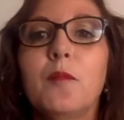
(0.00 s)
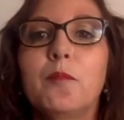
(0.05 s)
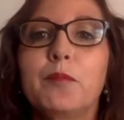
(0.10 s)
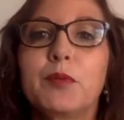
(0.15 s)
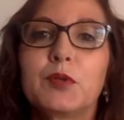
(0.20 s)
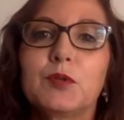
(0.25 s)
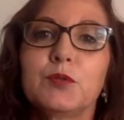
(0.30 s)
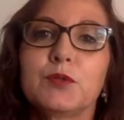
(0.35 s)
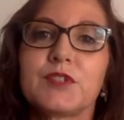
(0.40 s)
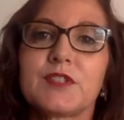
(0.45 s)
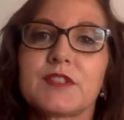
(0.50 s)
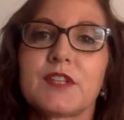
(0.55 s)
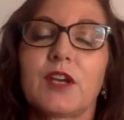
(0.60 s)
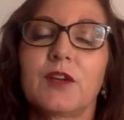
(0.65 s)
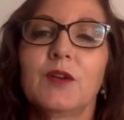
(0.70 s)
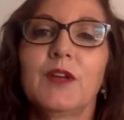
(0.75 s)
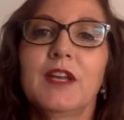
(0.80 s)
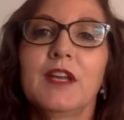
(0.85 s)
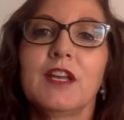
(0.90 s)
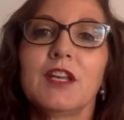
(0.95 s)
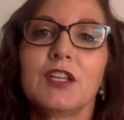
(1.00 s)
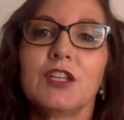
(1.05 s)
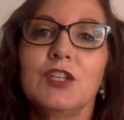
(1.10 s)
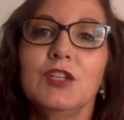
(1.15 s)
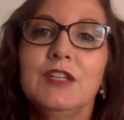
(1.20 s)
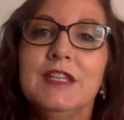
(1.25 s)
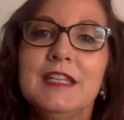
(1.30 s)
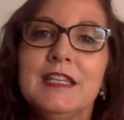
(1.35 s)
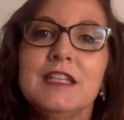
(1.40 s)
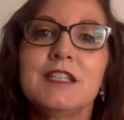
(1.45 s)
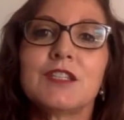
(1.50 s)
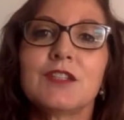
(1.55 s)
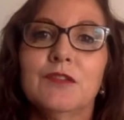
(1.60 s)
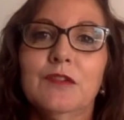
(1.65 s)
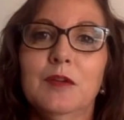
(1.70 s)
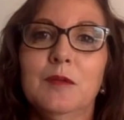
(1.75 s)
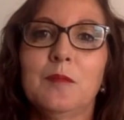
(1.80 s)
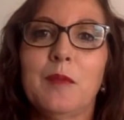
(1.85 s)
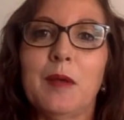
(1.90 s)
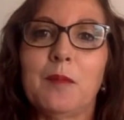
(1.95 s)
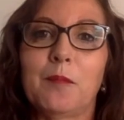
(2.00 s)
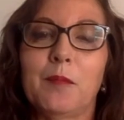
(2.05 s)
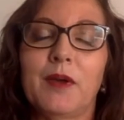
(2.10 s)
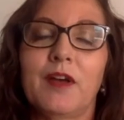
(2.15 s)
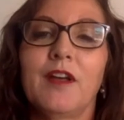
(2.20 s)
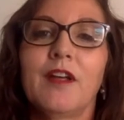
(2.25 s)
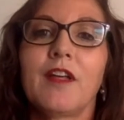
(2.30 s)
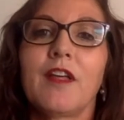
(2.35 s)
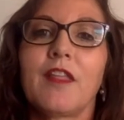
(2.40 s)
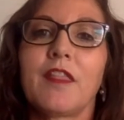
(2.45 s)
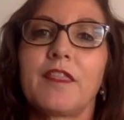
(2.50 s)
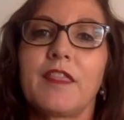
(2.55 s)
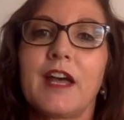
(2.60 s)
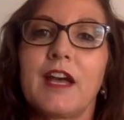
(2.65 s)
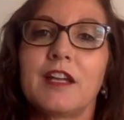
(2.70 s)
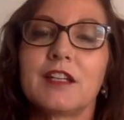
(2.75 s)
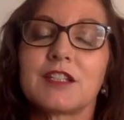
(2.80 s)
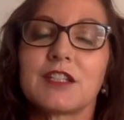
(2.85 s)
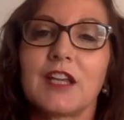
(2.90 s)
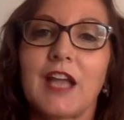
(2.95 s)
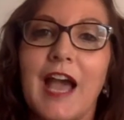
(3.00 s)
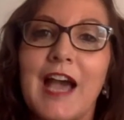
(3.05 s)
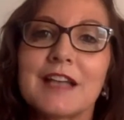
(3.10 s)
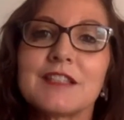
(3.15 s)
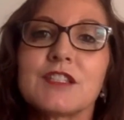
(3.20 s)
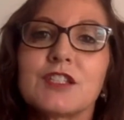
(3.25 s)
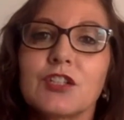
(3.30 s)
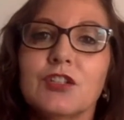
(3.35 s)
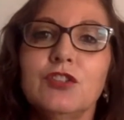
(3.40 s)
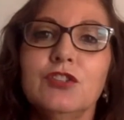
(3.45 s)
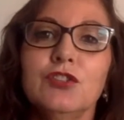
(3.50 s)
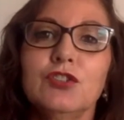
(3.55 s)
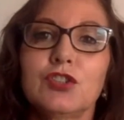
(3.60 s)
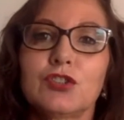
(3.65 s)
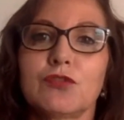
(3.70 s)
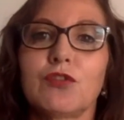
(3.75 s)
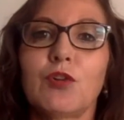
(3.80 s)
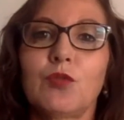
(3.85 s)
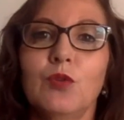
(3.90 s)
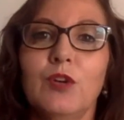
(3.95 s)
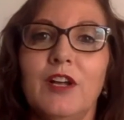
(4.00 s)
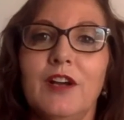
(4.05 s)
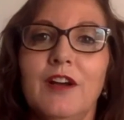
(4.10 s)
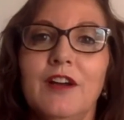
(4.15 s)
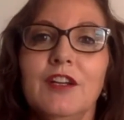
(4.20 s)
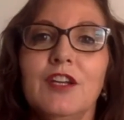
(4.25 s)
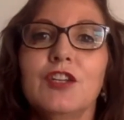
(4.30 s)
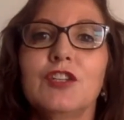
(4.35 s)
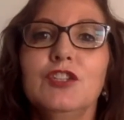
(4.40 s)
but also you need to remember that as a controller,